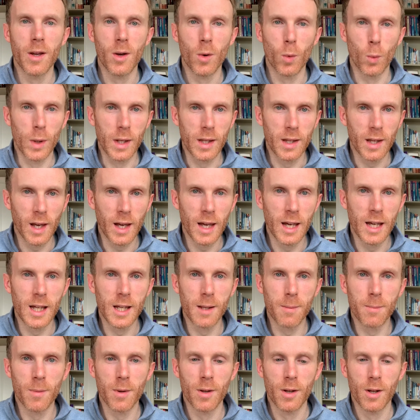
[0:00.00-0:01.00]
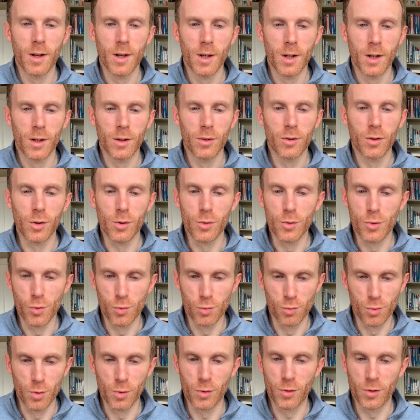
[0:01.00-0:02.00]
we came to
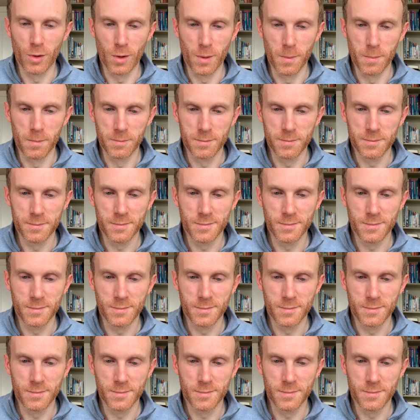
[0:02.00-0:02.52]
Jerusalem.